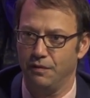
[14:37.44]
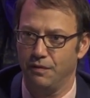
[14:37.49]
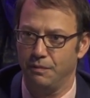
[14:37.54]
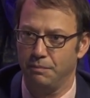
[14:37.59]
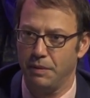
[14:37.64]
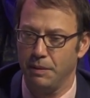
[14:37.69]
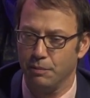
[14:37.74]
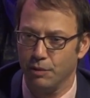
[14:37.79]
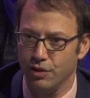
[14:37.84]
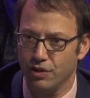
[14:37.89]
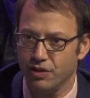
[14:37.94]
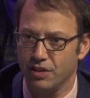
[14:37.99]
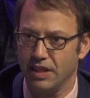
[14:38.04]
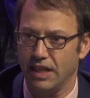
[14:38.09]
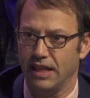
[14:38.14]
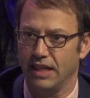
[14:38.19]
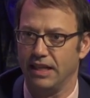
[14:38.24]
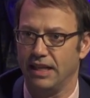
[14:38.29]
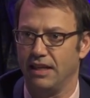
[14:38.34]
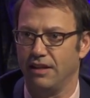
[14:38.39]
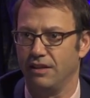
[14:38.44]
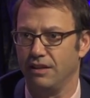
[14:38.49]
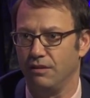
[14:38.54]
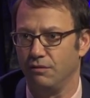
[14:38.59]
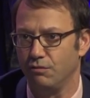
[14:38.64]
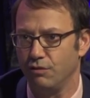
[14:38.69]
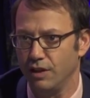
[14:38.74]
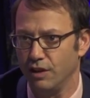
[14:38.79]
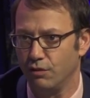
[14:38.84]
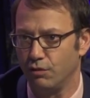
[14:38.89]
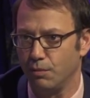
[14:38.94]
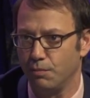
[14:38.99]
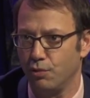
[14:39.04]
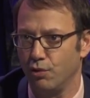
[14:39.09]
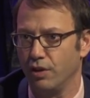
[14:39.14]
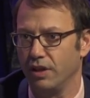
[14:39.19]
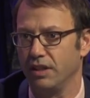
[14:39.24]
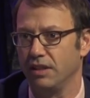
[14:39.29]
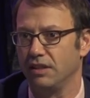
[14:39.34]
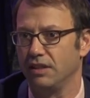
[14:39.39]
people understand now that real
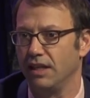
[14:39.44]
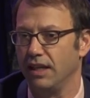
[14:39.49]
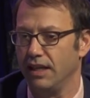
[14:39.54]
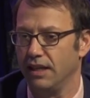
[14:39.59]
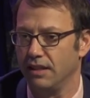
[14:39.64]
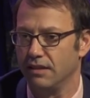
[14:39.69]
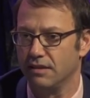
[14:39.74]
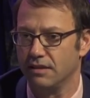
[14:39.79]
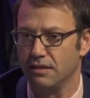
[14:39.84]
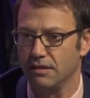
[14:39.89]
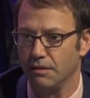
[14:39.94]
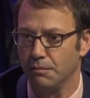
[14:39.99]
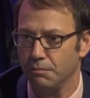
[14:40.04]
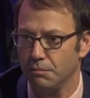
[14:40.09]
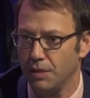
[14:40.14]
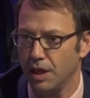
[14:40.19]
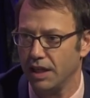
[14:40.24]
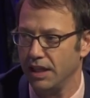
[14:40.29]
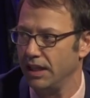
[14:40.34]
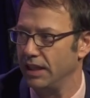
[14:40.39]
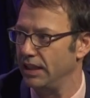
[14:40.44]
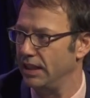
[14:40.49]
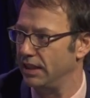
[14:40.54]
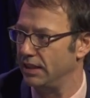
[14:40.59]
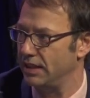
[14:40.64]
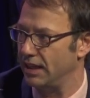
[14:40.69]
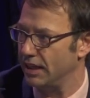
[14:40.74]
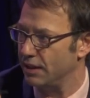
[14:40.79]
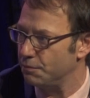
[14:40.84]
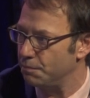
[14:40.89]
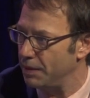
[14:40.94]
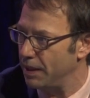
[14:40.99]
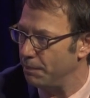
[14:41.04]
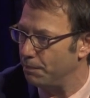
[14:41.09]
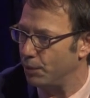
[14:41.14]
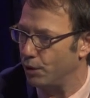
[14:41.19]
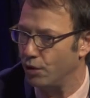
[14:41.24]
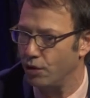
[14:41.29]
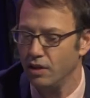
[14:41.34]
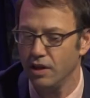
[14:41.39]
reporting takes money, it takes yeah.
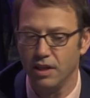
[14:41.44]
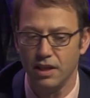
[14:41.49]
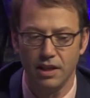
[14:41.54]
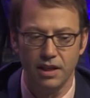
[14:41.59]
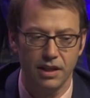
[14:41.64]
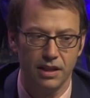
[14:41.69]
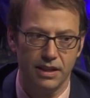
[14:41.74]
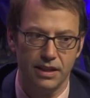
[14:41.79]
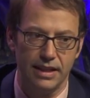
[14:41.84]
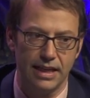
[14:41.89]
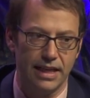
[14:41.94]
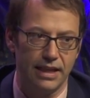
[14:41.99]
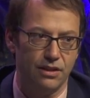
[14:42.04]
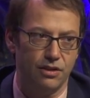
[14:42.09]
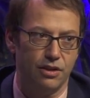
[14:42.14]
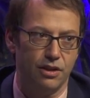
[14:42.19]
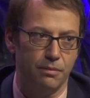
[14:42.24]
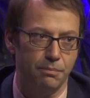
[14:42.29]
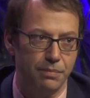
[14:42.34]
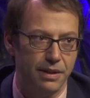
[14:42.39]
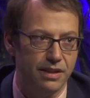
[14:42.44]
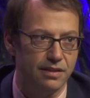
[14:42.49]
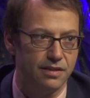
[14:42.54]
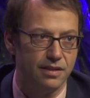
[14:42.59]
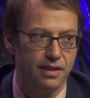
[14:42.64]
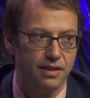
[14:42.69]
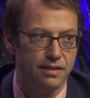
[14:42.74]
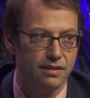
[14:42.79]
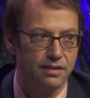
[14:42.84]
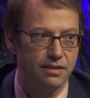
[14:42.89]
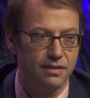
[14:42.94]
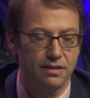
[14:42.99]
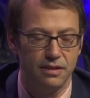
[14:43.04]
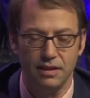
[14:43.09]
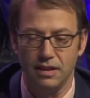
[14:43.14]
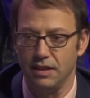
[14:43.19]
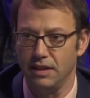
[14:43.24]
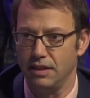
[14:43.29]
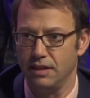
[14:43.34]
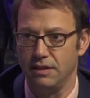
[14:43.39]
people, yet our business
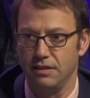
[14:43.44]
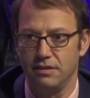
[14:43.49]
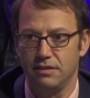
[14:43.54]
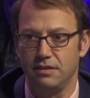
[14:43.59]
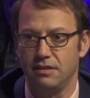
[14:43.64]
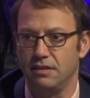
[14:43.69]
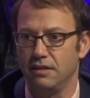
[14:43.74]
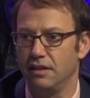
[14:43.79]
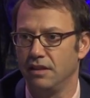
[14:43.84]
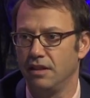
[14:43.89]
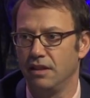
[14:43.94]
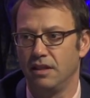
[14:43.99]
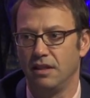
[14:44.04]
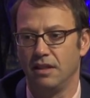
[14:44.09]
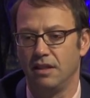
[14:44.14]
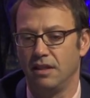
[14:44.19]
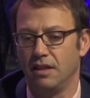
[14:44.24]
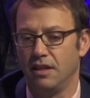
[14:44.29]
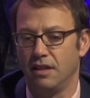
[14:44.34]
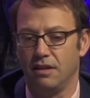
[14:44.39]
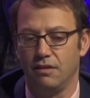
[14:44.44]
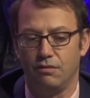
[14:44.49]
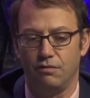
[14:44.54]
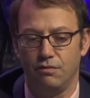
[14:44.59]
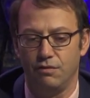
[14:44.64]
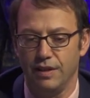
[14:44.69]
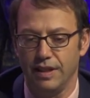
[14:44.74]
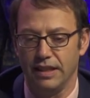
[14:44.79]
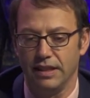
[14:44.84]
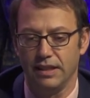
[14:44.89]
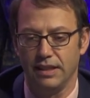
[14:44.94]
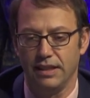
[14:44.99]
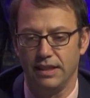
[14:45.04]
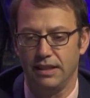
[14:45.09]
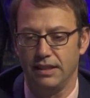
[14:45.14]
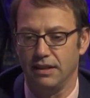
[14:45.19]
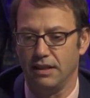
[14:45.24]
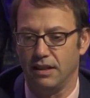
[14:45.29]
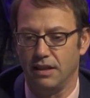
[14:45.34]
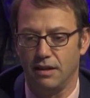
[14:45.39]
is
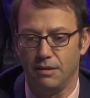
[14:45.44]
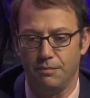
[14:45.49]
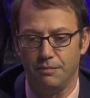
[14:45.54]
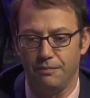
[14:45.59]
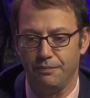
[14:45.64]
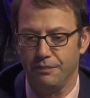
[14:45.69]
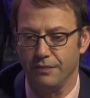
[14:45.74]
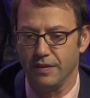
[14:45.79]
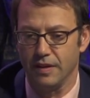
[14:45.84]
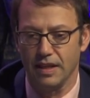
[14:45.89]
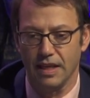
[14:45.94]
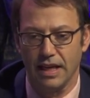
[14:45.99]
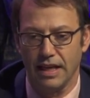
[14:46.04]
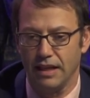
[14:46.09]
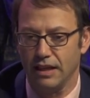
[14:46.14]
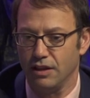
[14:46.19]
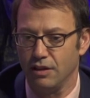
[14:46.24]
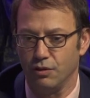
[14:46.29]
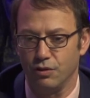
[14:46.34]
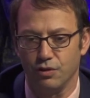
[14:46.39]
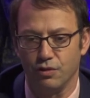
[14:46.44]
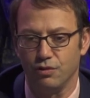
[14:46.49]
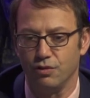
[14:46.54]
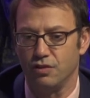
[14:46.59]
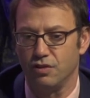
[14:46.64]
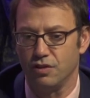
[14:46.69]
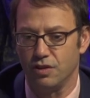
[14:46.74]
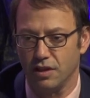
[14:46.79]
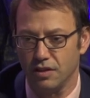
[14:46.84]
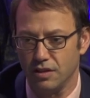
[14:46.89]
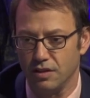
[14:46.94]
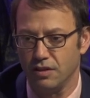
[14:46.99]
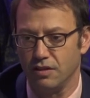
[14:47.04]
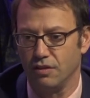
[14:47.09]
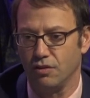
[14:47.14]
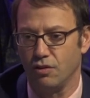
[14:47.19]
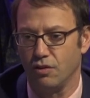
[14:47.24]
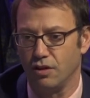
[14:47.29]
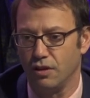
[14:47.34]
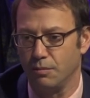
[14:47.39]
really um, going through such
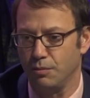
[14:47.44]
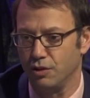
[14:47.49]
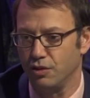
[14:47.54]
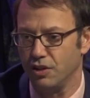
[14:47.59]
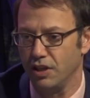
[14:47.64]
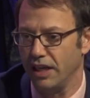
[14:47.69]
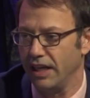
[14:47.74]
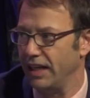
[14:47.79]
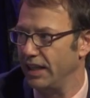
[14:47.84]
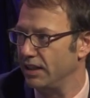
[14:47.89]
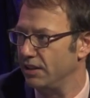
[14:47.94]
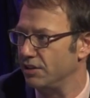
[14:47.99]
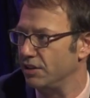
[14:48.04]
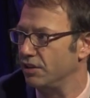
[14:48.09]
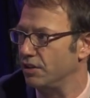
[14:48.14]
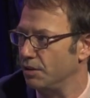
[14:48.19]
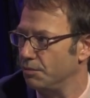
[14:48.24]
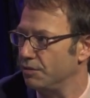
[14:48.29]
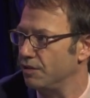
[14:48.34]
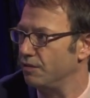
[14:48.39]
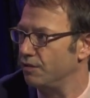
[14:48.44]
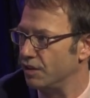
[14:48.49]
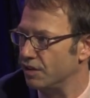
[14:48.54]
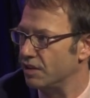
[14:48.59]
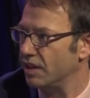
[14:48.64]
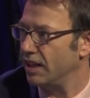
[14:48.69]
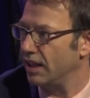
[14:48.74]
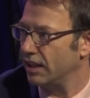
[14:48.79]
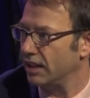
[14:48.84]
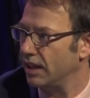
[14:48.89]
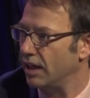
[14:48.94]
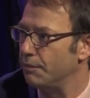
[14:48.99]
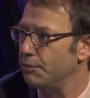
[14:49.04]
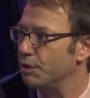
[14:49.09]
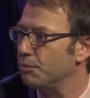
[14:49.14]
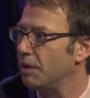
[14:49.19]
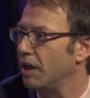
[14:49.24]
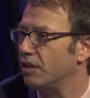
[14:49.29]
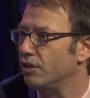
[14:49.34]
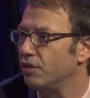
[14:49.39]
horrible change in terms of just yeah. the economic
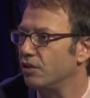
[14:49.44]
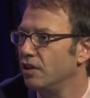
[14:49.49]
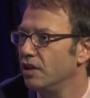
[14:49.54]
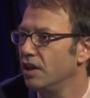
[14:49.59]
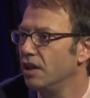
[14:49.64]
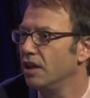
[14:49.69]
model.